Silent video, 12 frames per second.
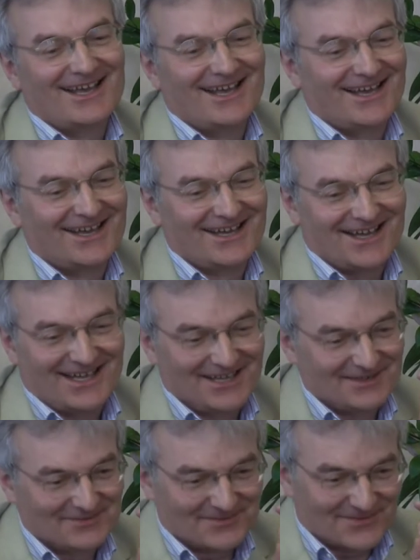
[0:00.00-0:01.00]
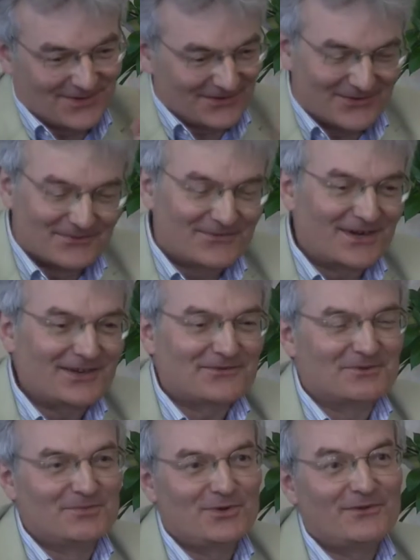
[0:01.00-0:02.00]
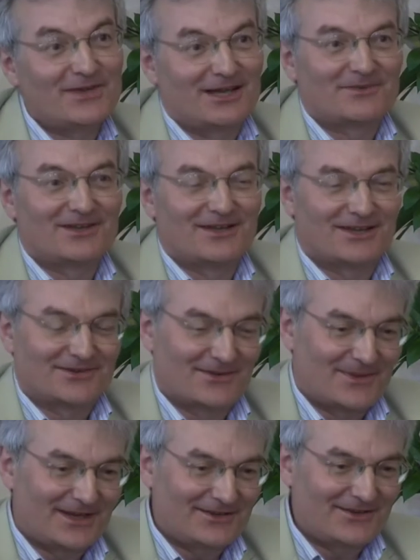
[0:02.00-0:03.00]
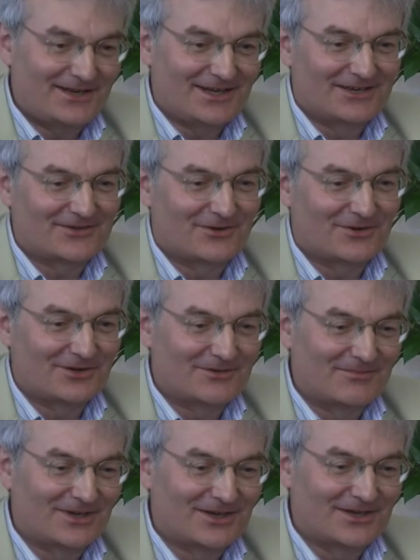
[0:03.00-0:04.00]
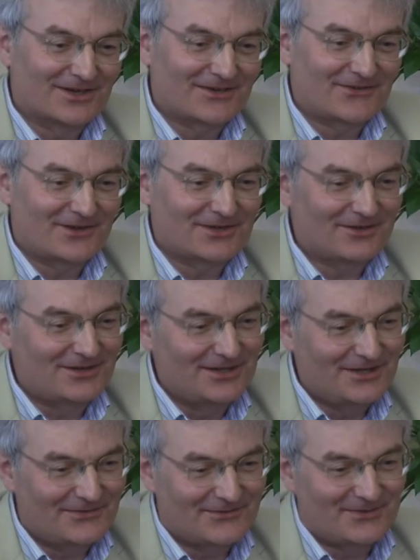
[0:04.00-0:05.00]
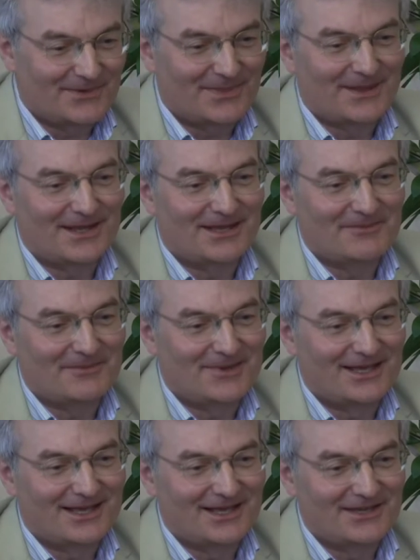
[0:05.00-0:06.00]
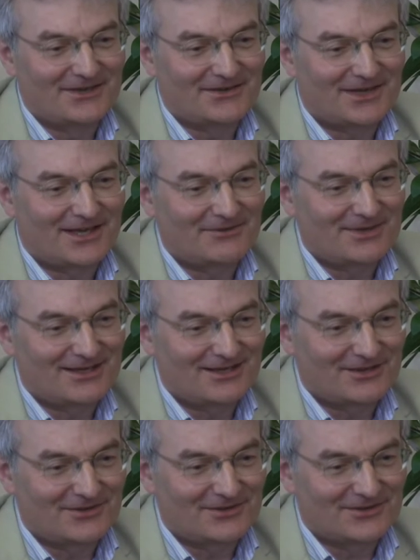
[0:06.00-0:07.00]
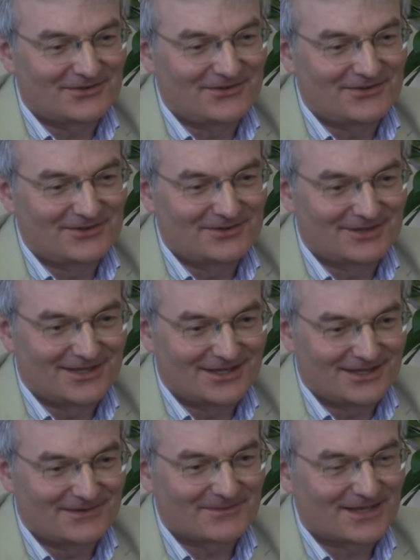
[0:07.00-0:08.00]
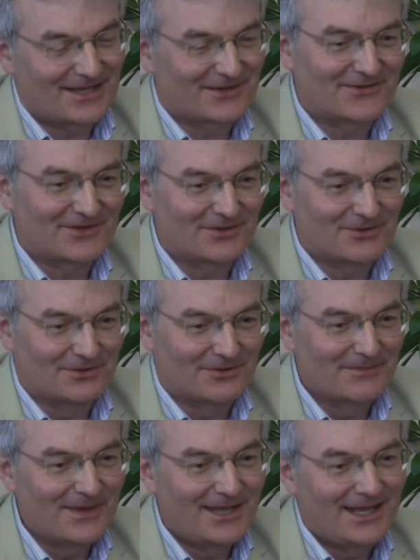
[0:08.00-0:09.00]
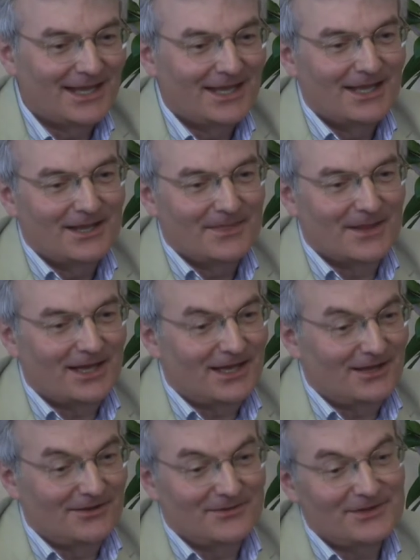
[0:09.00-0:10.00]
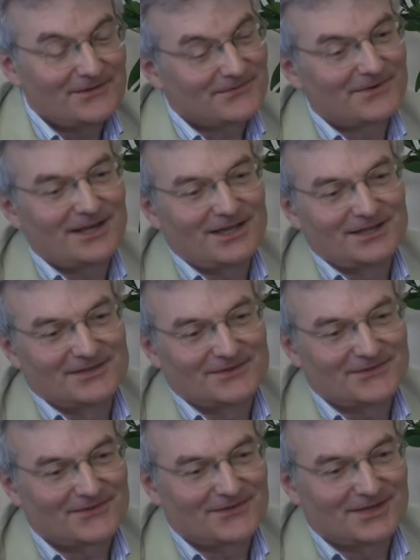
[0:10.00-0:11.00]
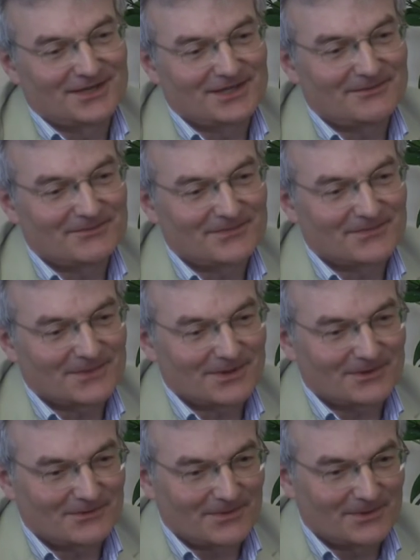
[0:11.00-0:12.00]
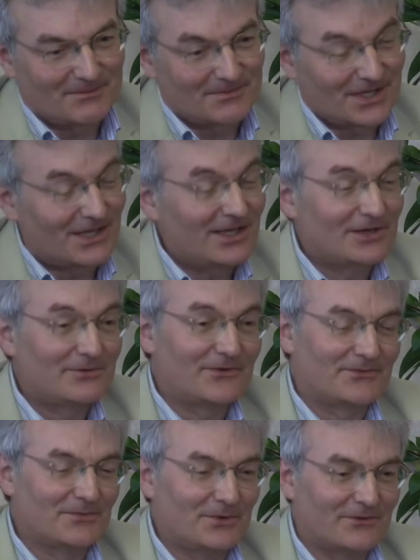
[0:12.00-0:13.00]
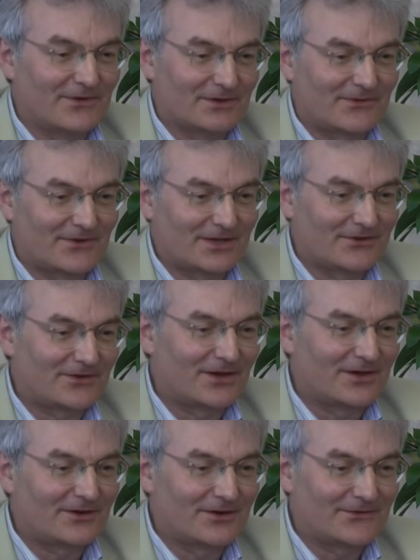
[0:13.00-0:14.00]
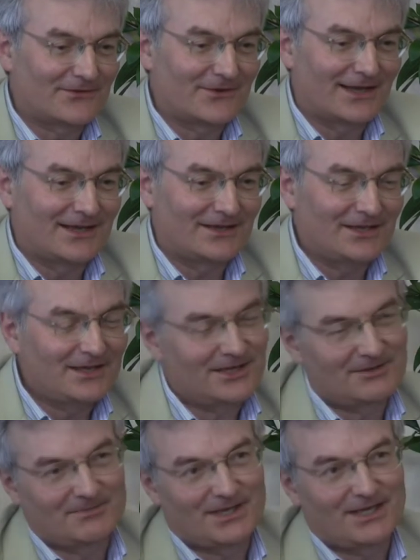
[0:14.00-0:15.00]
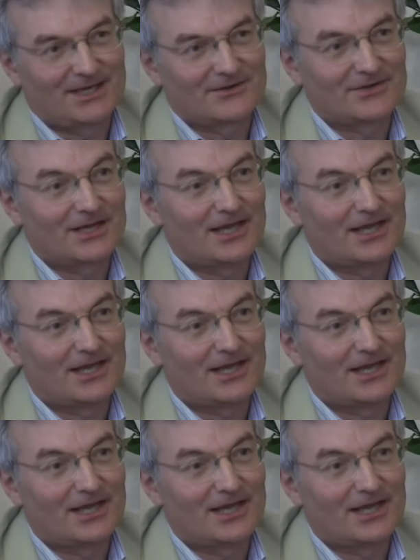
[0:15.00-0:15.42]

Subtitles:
that some friends were moving up to London that day to Holland Park, so I got a lift with them and I went along to Caxton Hall. Now, these friends, the guy who was moving was a guitarist and he had a band,